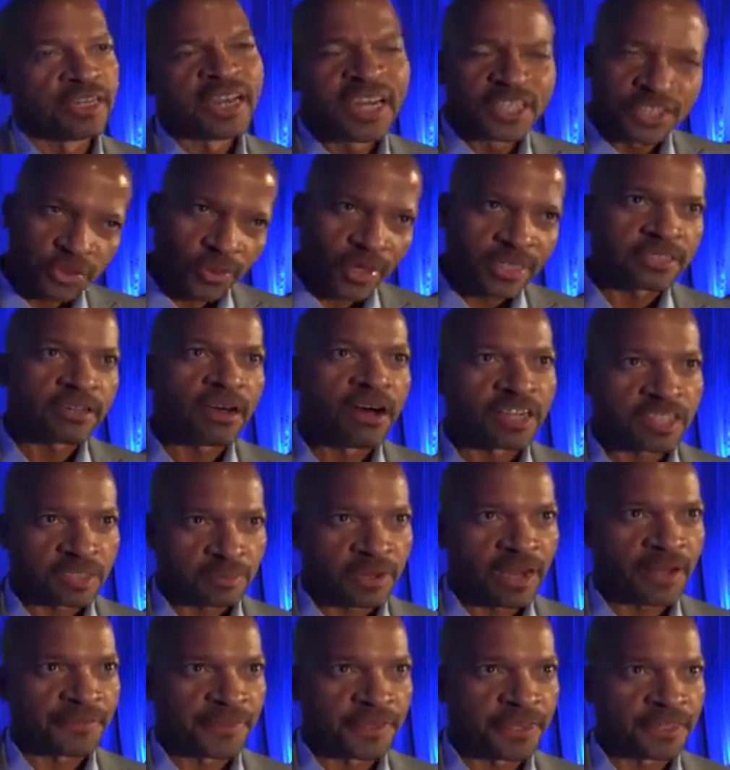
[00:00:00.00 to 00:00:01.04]
And so I talked
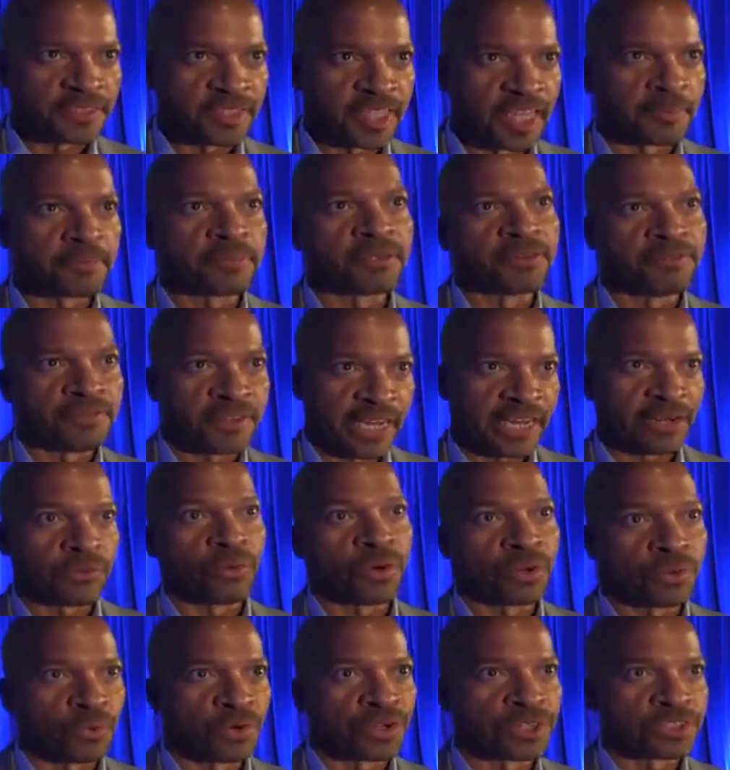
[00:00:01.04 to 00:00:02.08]
about the example of
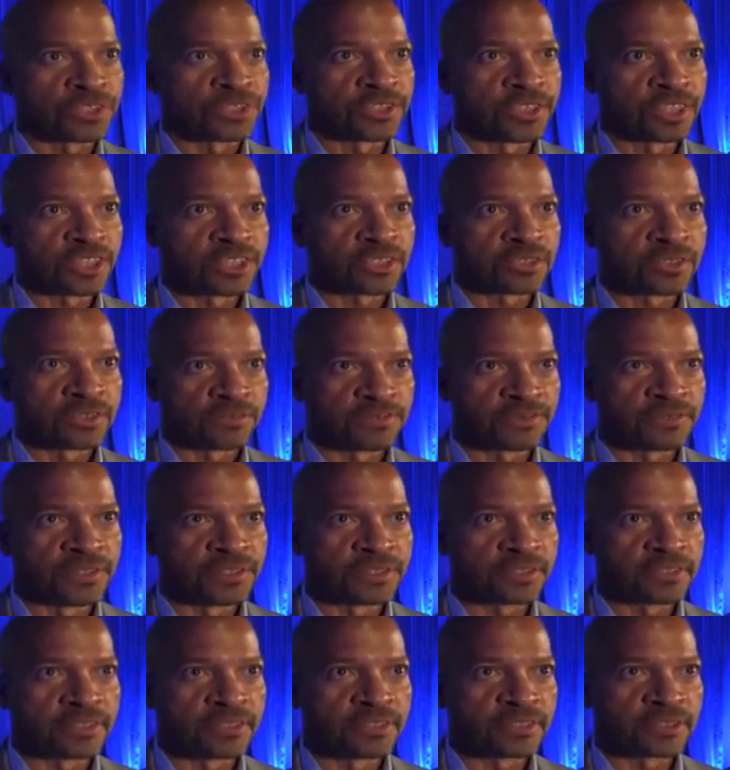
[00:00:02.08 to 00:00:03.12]
911 Assist, for
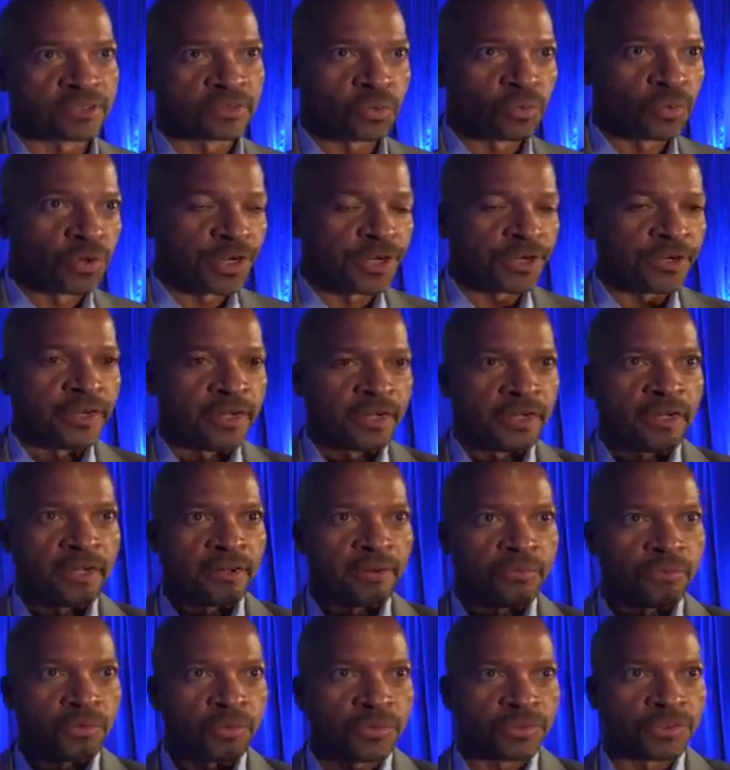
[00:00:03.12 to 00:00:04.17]
instance, where
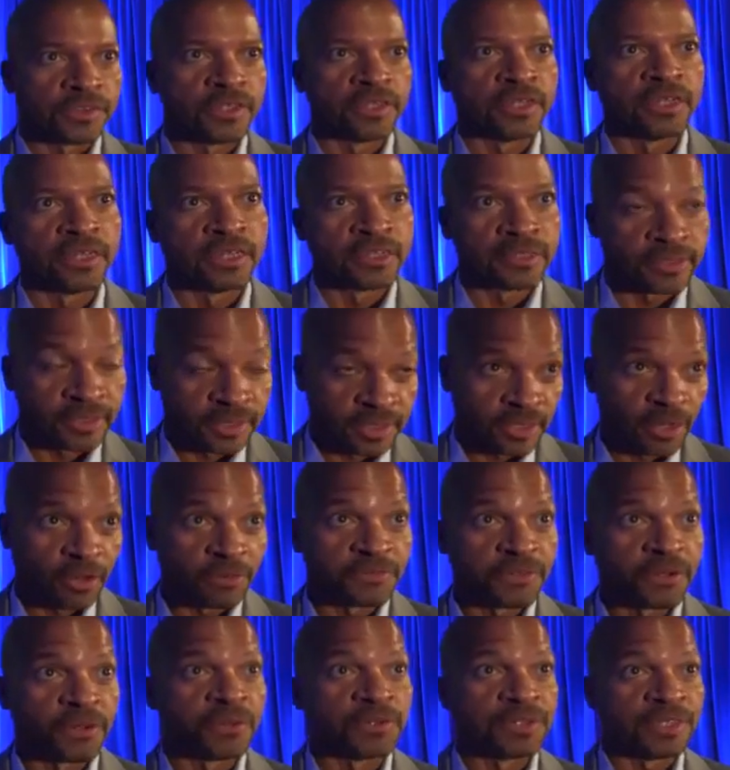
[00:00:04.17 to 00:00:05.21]
the cell
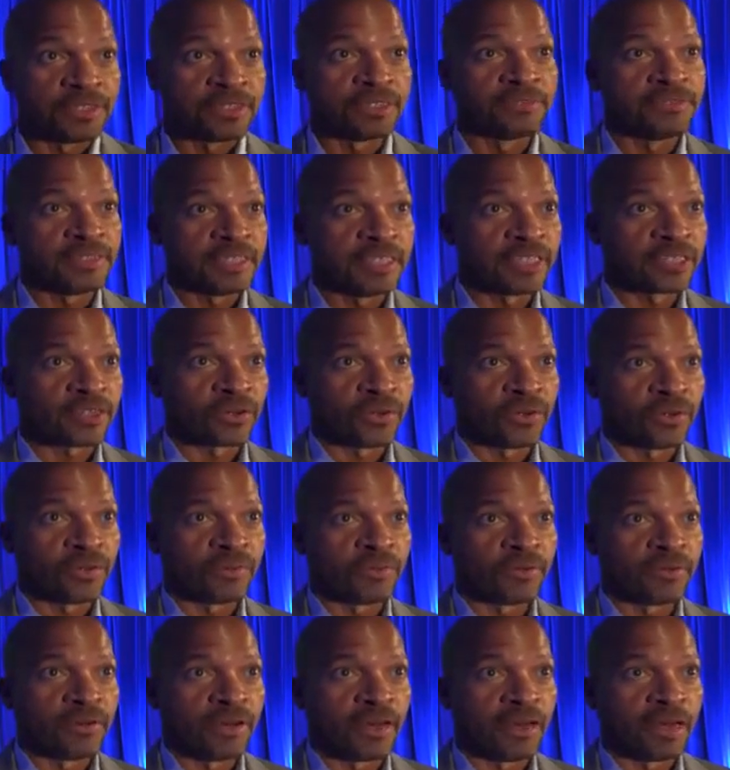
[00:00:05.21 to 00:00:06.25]
phone in the vehicle
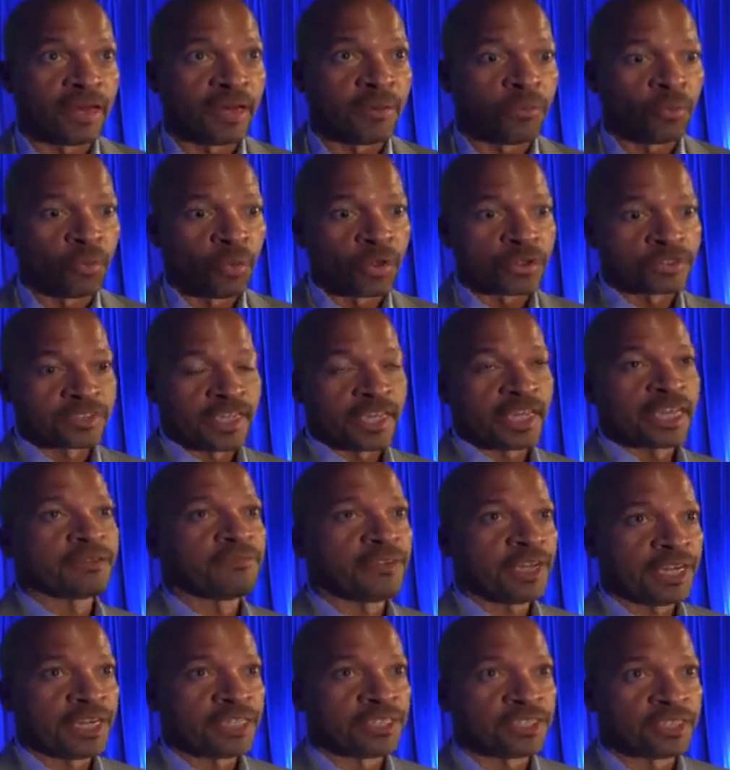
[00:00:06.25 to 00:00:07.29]
will take
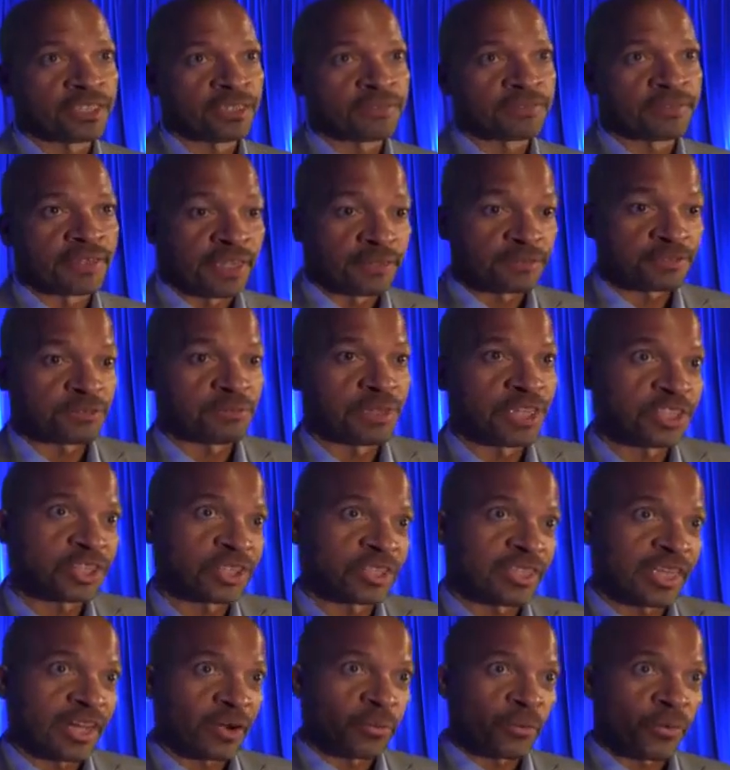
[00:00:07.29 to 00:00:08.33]
advantage of
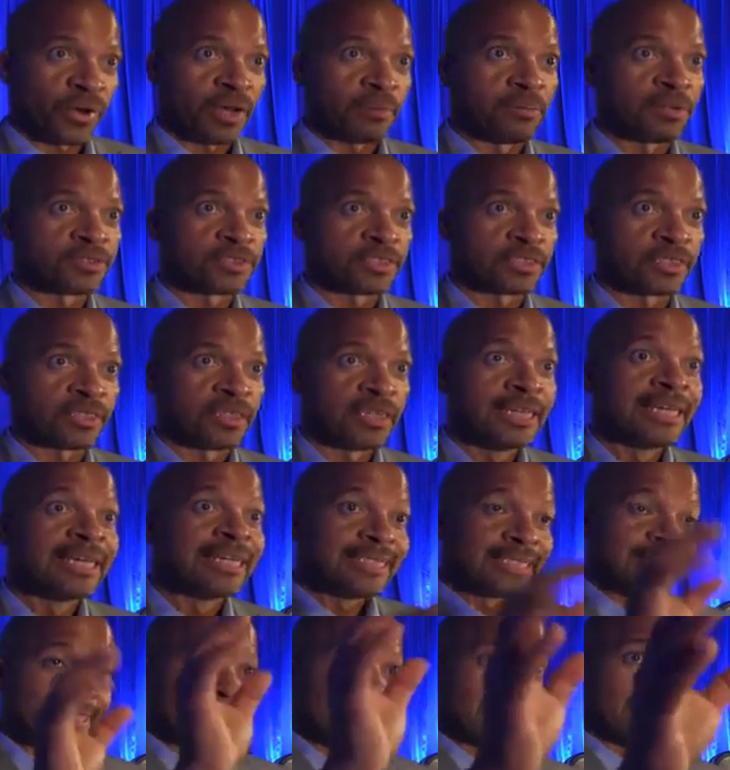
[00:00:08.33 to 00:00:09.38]
information that we're able to
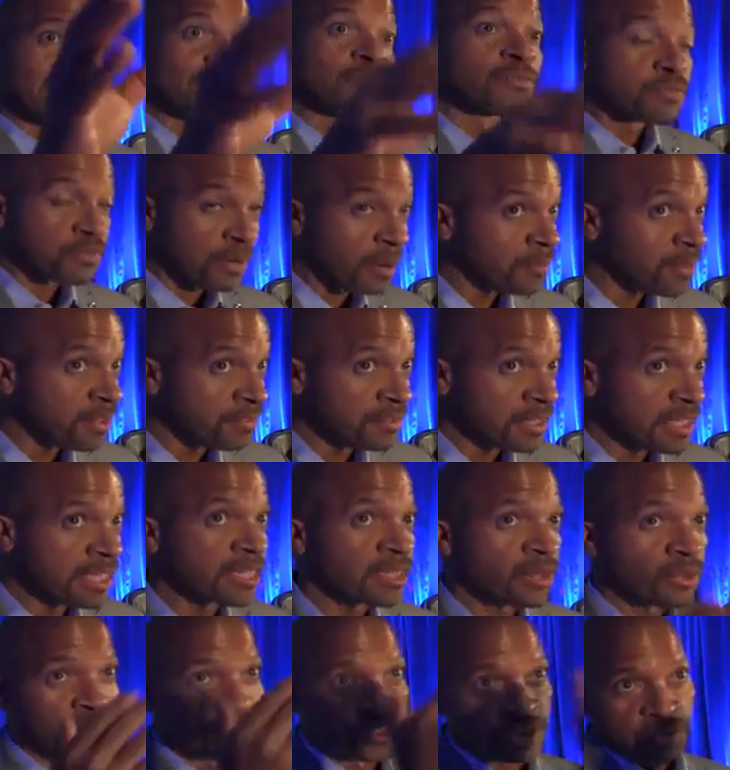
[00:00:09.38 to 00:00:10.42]
send from the
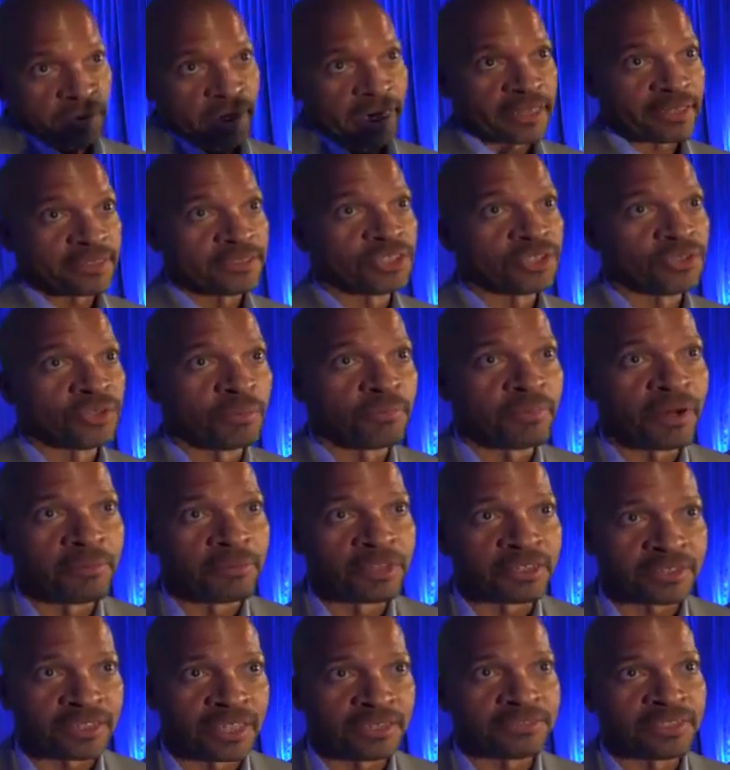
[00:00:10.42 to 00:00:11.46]
vehicle directly to a
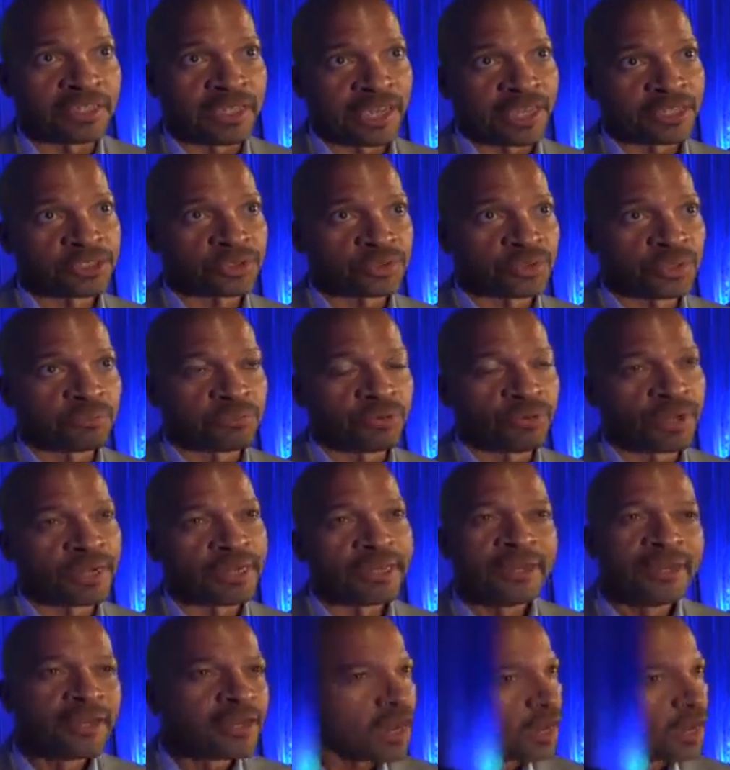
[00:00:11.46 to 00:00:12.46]
public safety answering place.